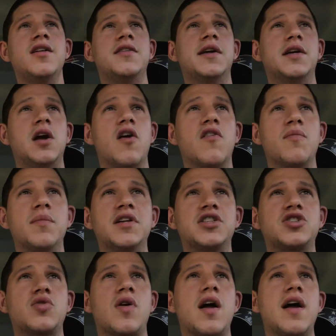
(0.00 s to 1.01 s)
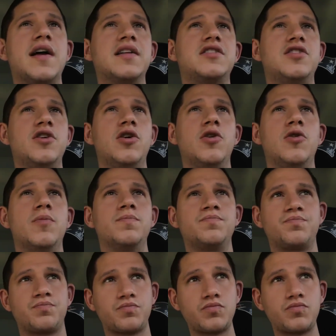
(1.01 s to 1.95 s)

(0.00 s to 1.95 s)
The government's trying to